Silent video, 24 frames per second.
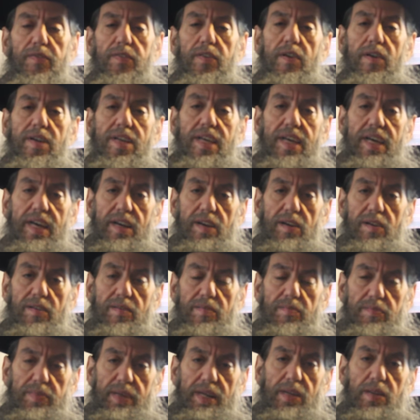for a
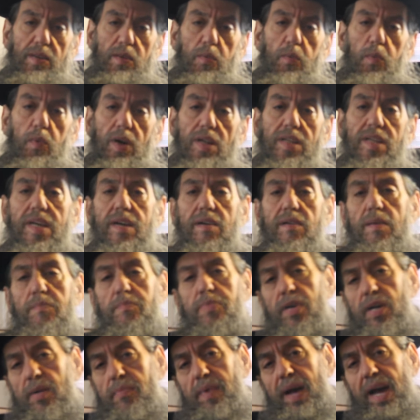year, but in the 1 year I
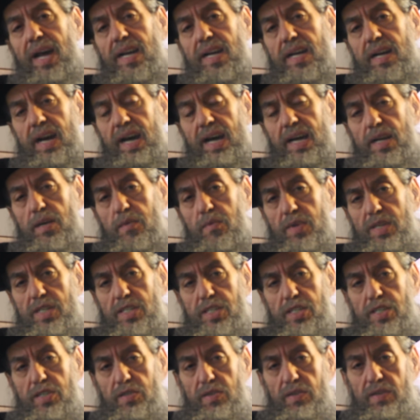put up 80 or 81
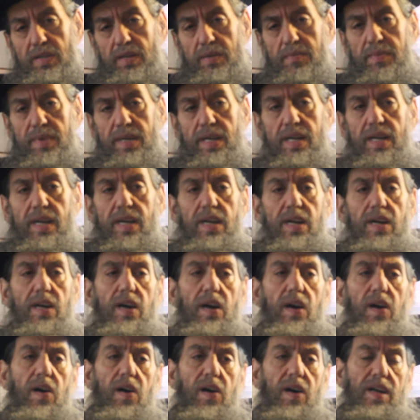shiurim
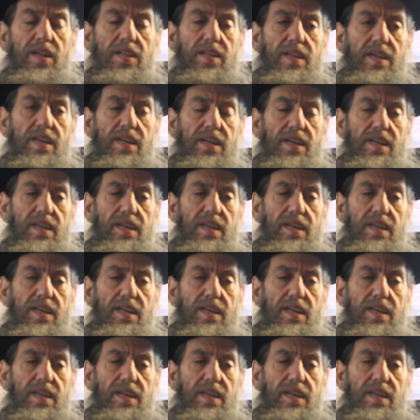on